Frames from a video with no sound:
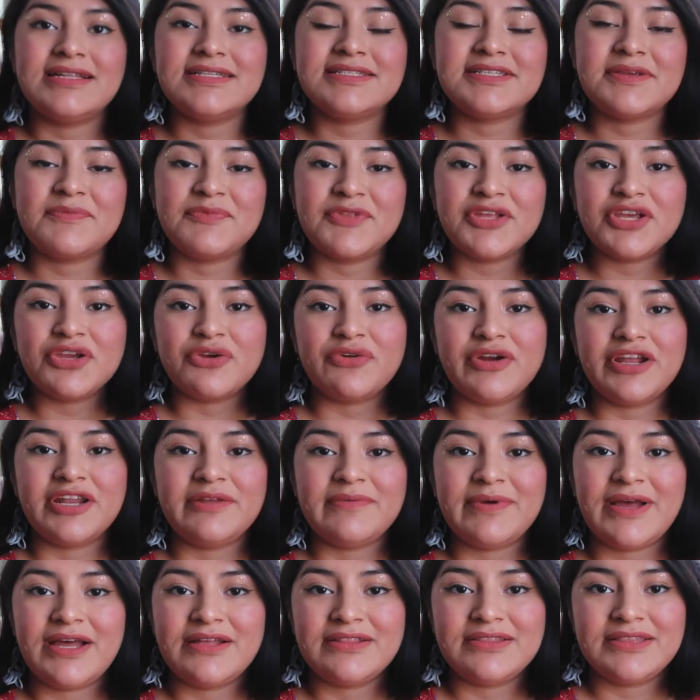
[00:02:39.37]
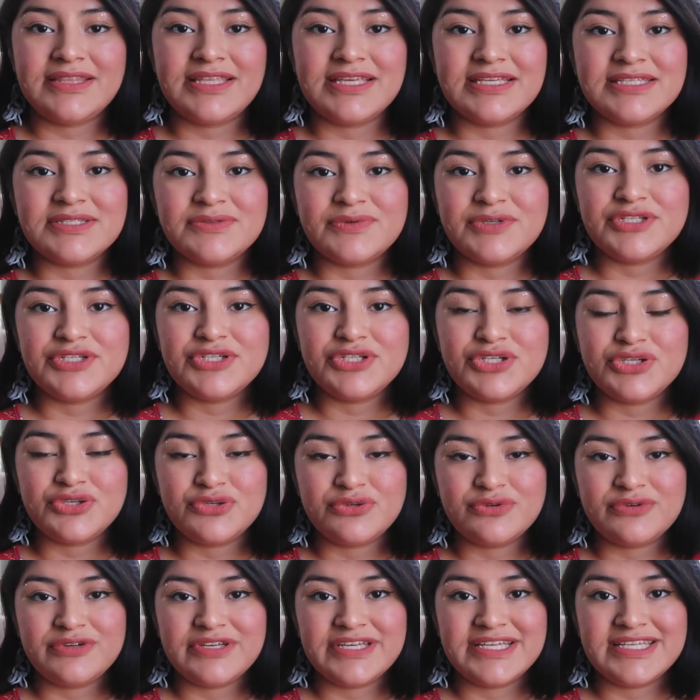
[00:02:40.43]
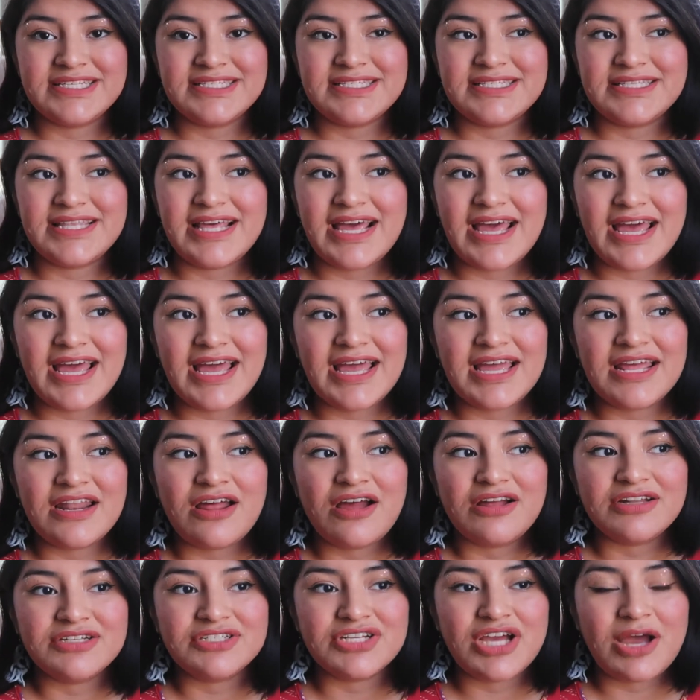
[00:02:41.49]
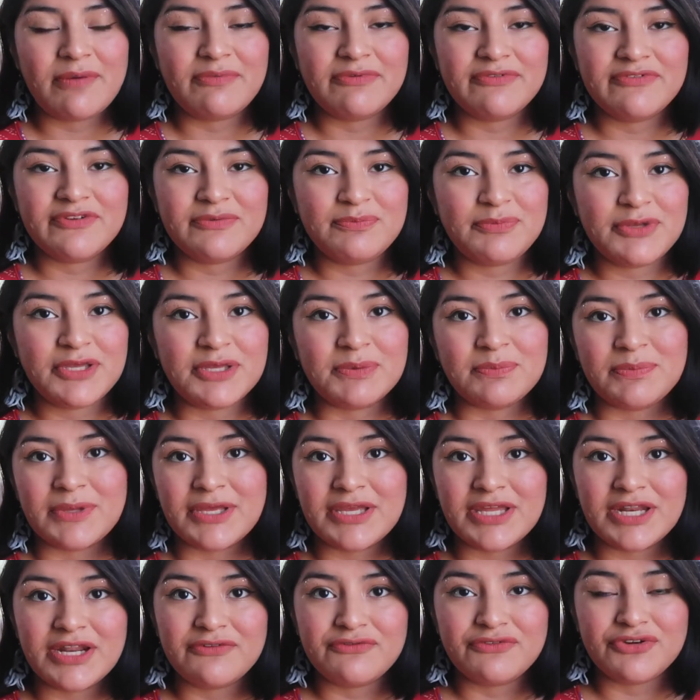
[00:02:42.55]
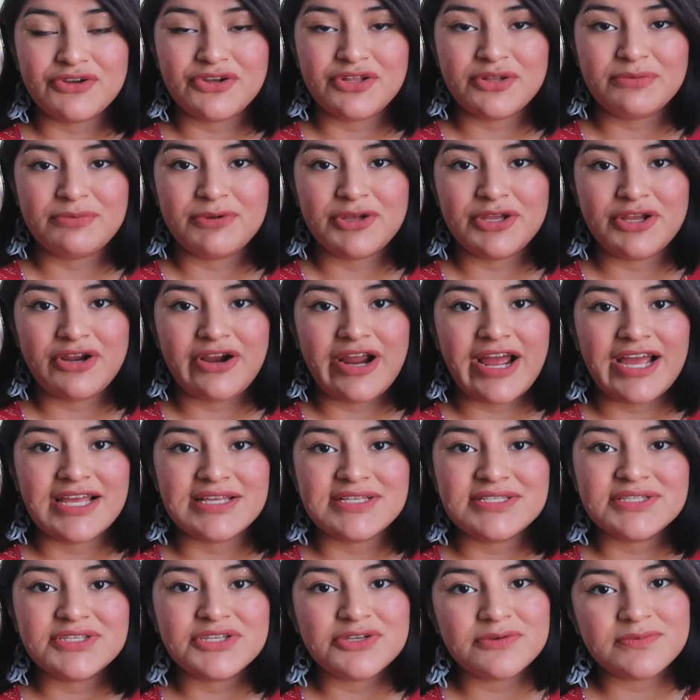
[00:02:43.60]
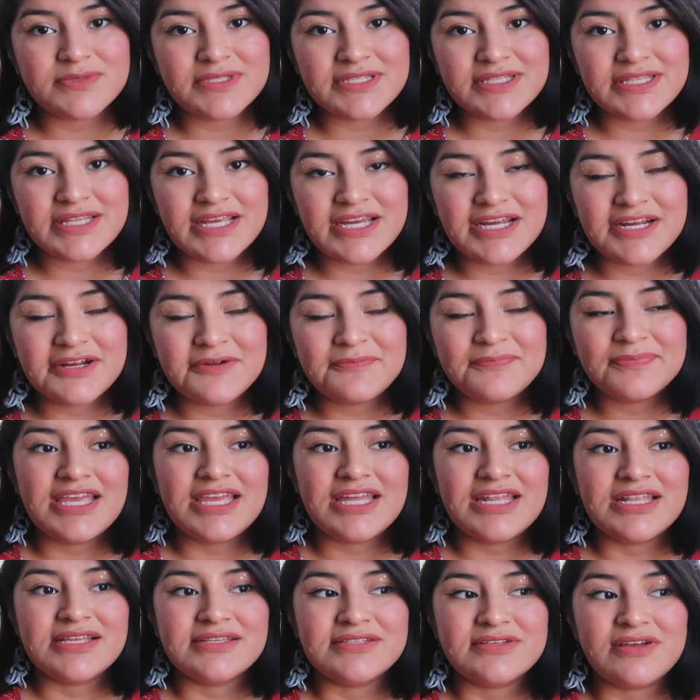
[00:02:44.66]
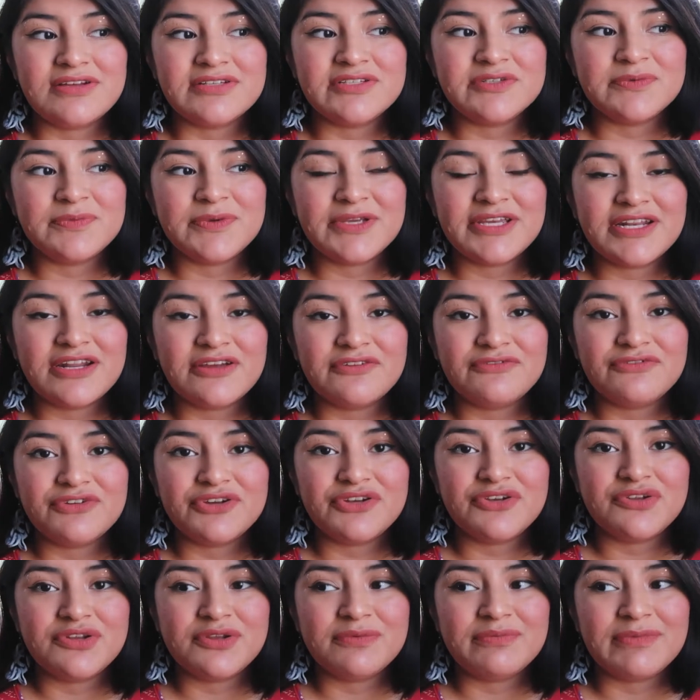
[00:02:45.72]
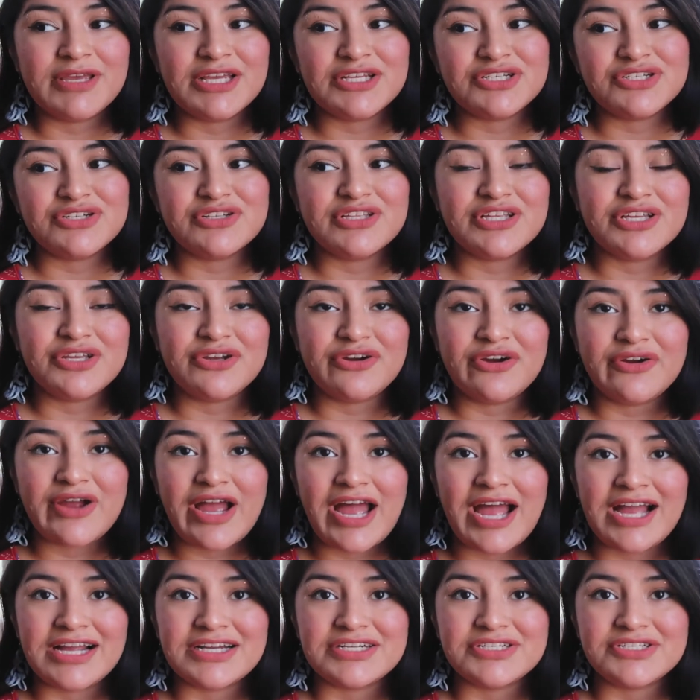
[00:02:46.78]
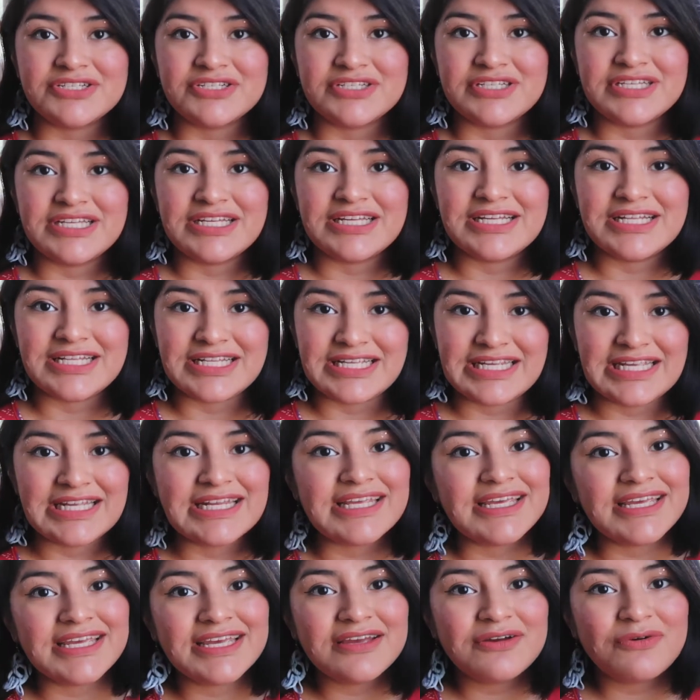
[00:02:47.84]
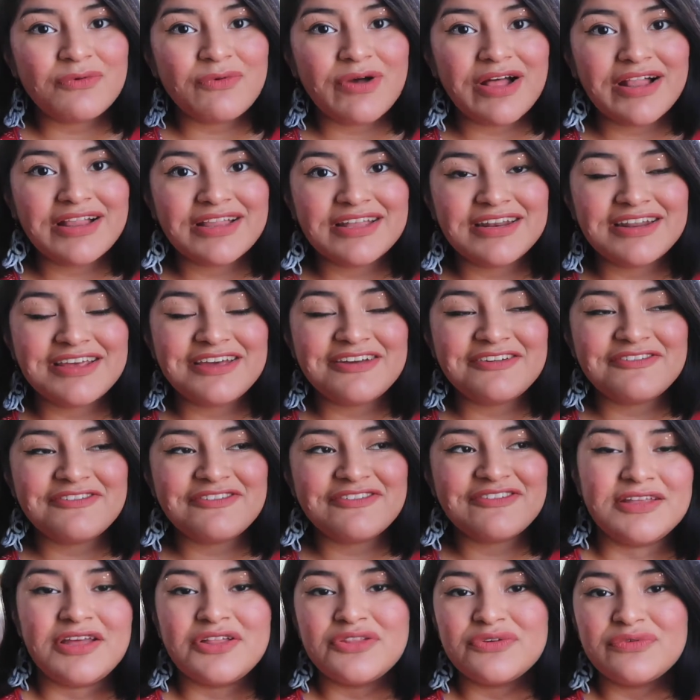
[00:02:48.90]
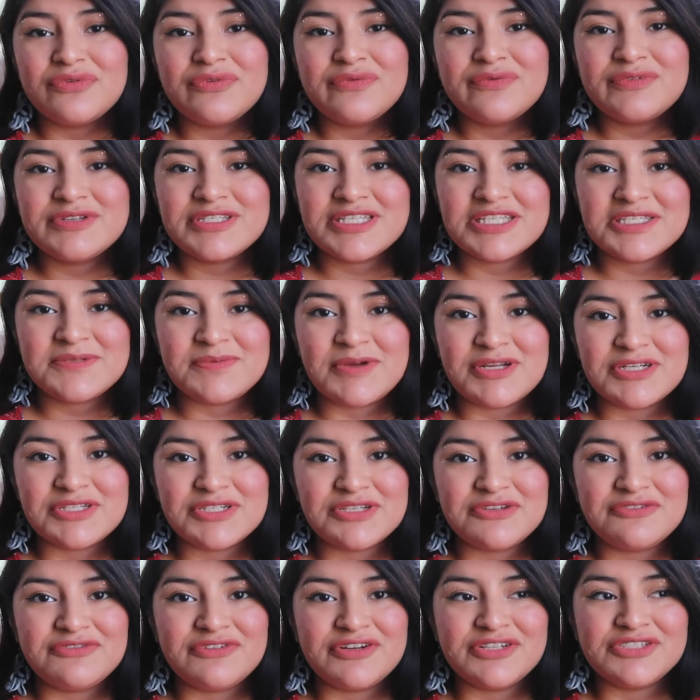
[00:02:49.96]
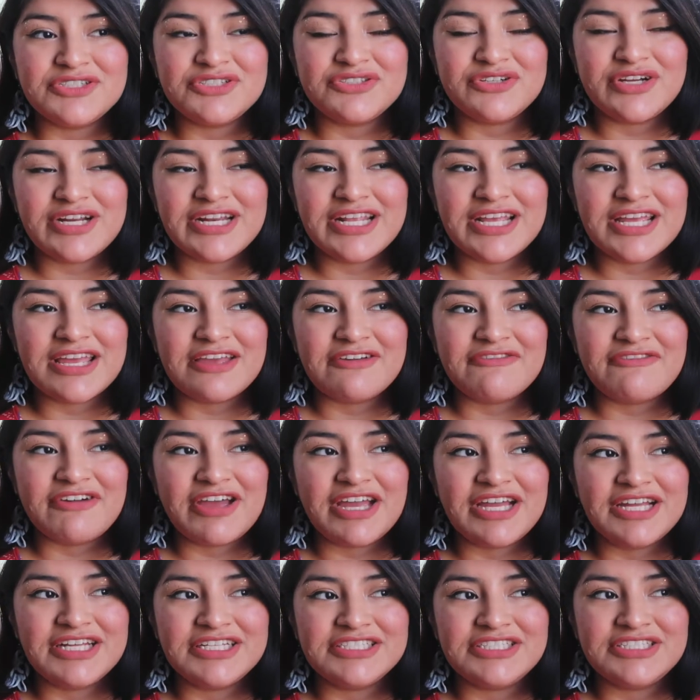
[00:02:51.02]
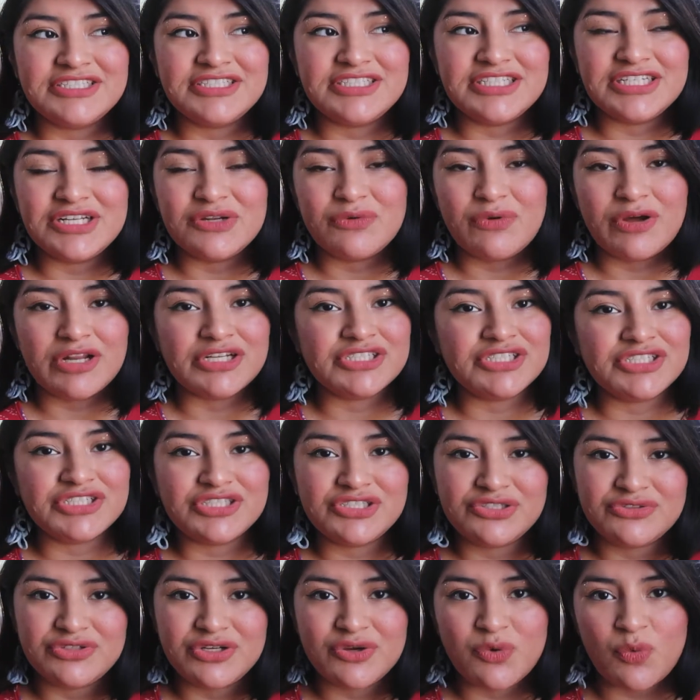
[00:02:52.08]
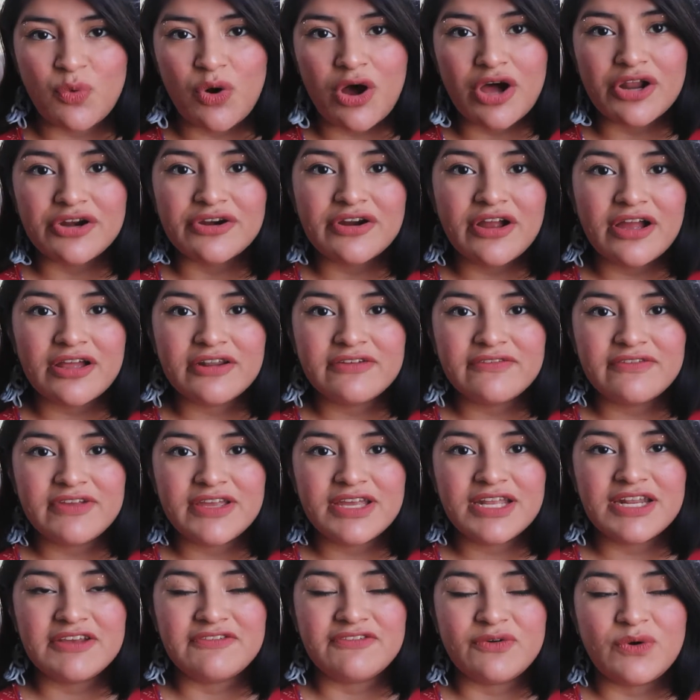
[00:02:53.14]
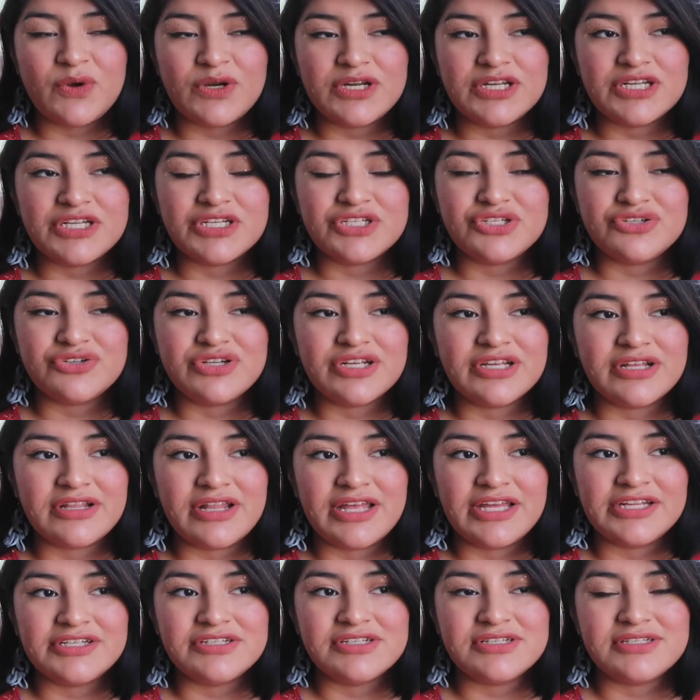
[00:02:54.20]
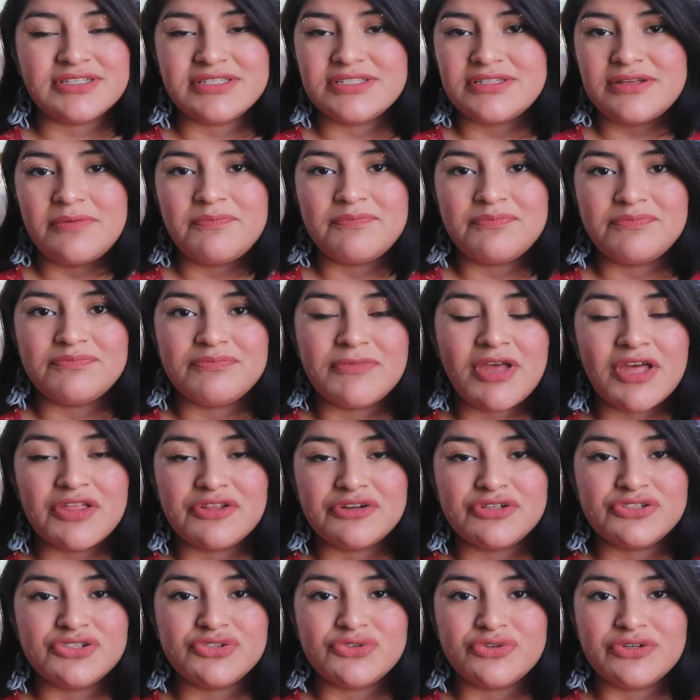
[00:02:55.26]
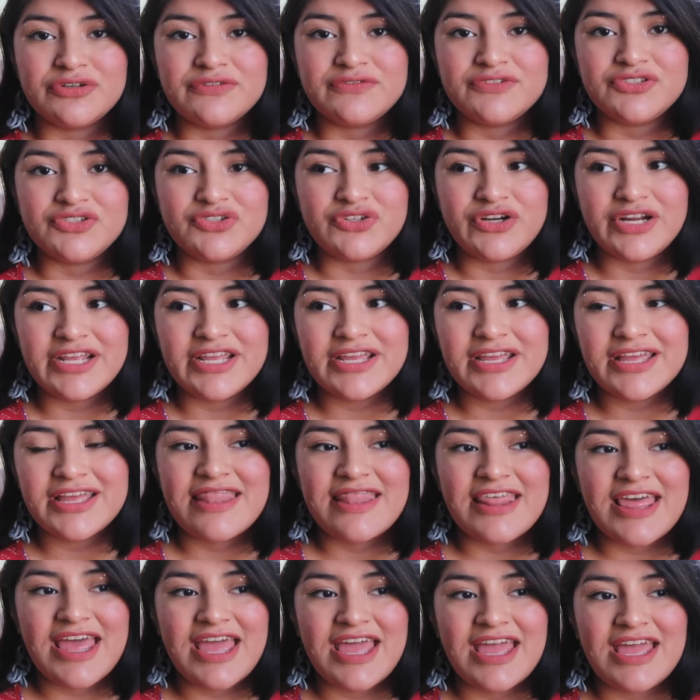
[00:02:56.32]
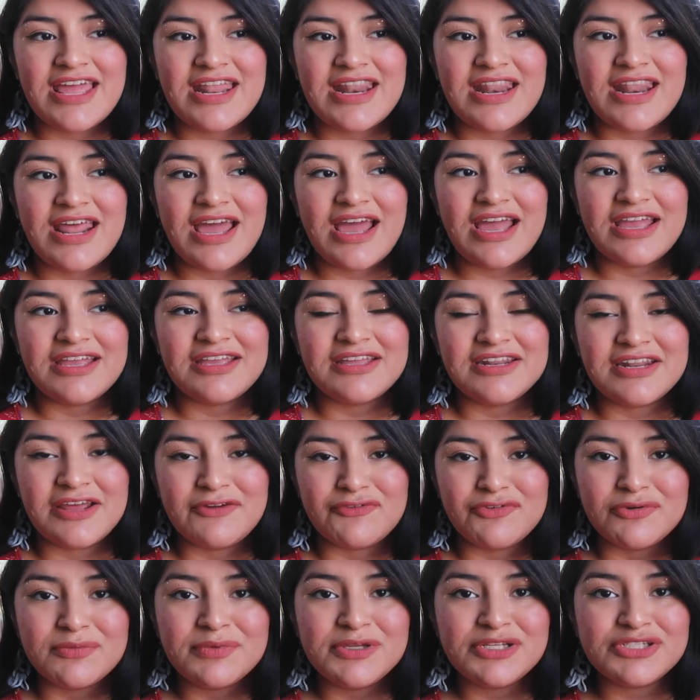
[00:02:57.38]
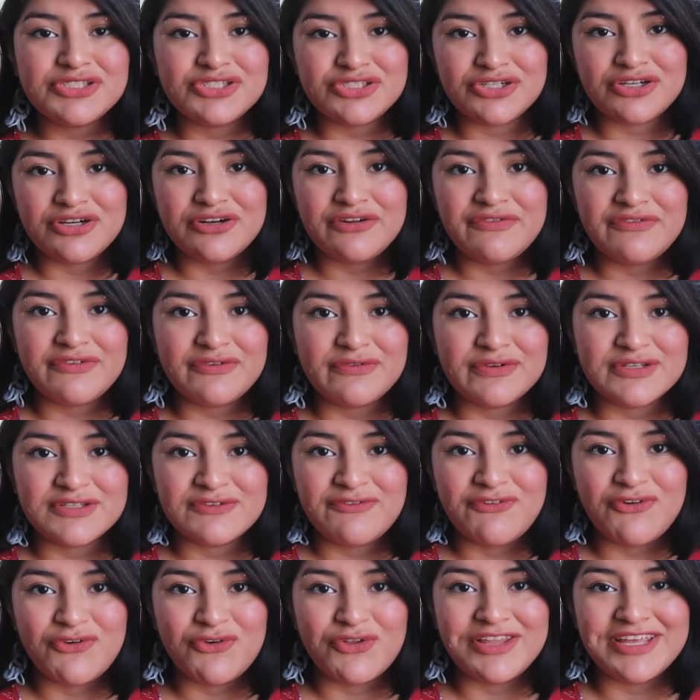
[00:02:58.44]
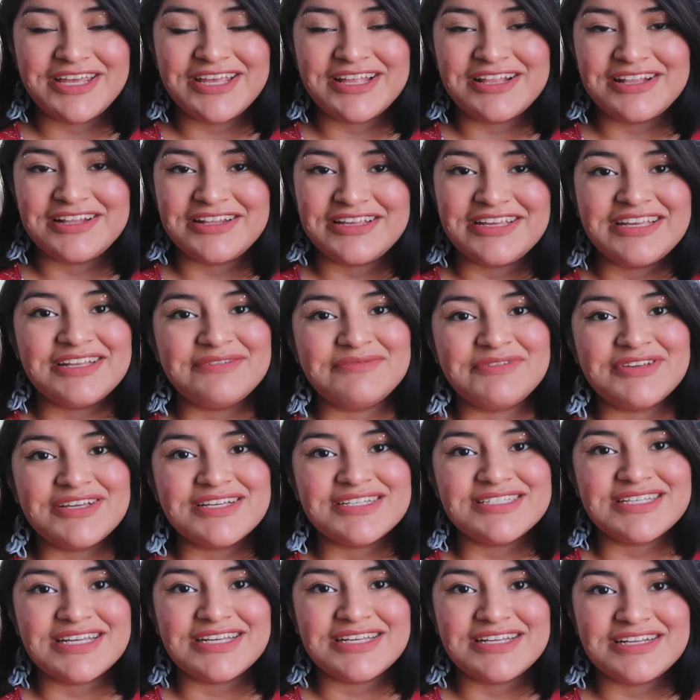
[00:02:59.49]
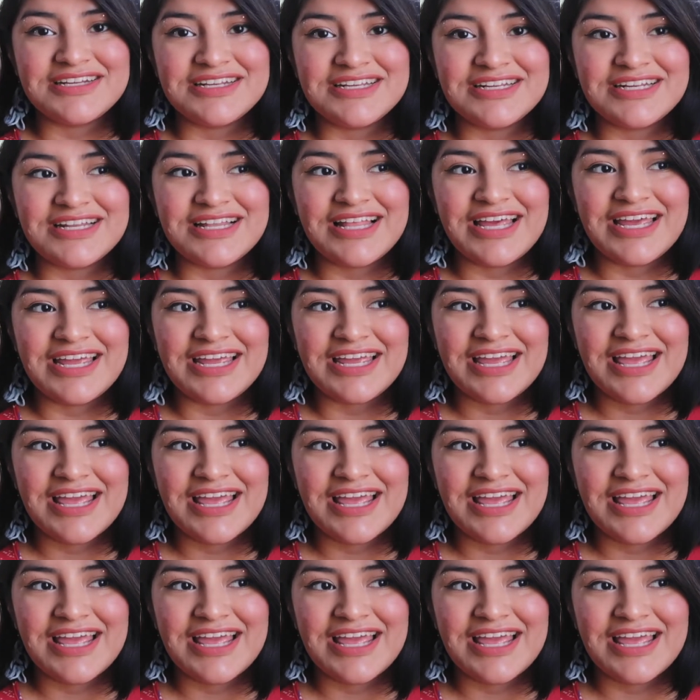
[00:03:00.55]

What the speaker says: something great about this one too is that on top of it being big enough for you to put your ice cubes in there, it is also big enough for you to make sure that you're actually cleaning it well enough. The other one was especially frustrating if I didn't want to just drink water out of it. If I wanted to drink like just some other sort of drink, then I could never be sure if it was fully clean because I couldn't like